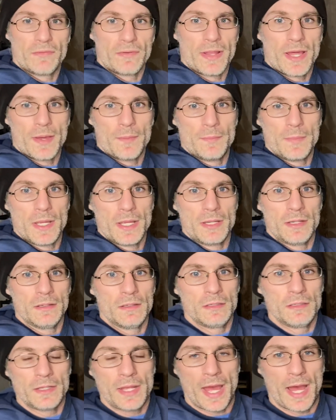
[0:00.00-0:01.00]
that may
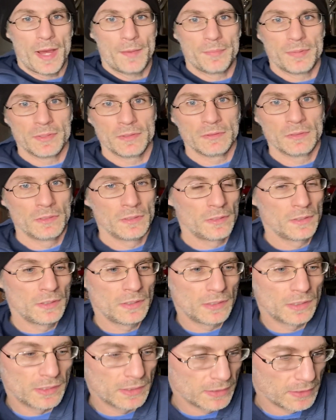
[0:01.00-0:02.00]
happen.
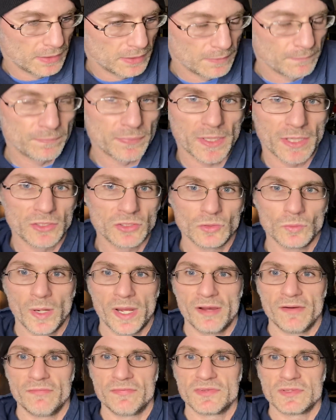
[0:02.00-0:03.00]
I do
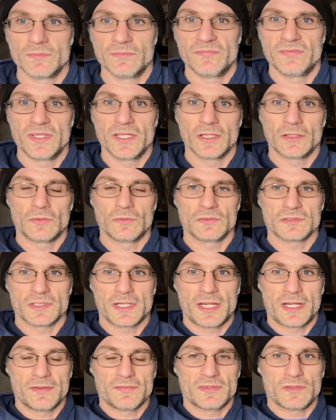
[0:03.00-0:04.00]
have some vehicles and I
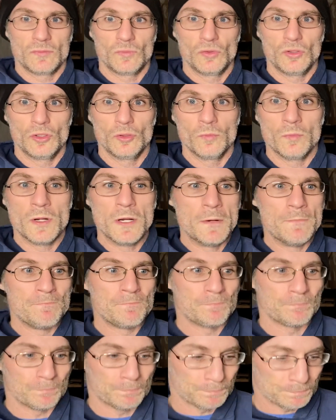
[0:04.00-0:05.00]
have some room.
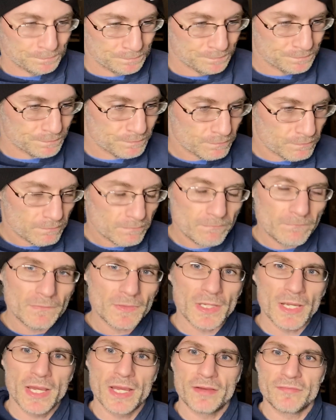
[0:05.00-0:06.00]

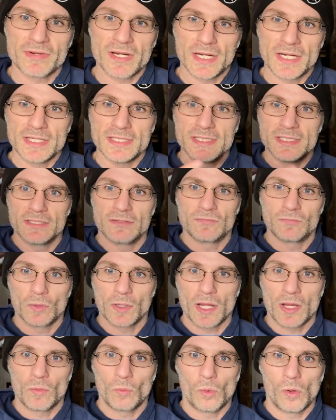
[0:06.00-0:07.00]
I have an idea of what
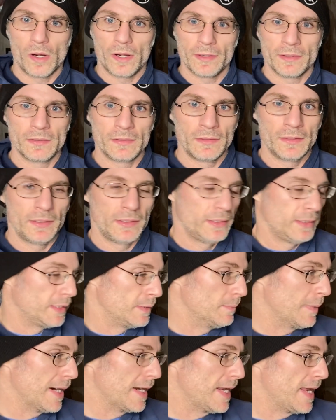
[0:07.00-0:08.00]
I want in
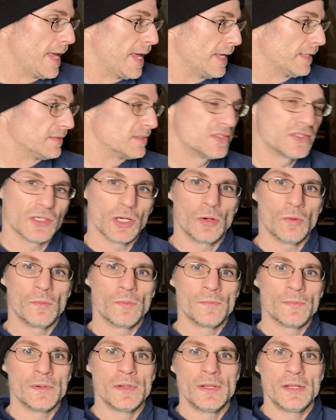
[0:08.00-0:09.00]
my head, so
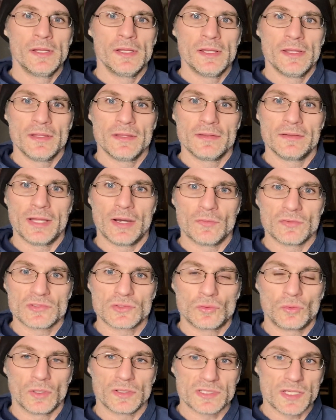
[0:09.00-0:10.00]
that was
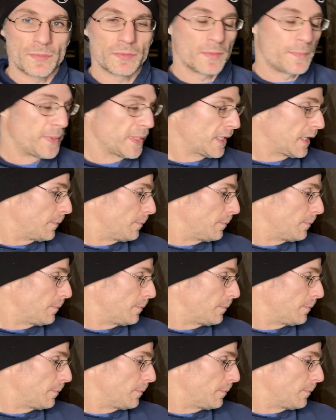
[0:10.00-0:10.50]
cool. I was able to pick up